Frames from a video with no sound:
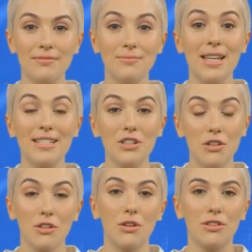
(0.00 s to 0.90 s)
let's
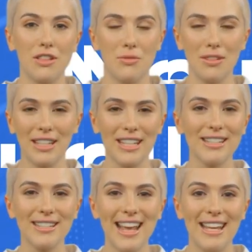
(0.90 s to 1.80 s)
introduce you to the
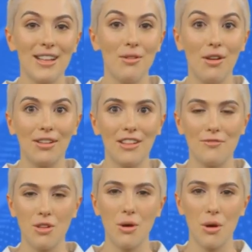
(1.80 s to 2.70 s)
exciting world of
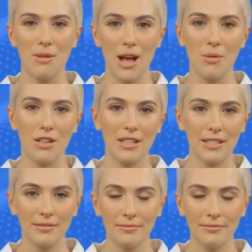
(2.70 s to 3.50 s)
neural networks.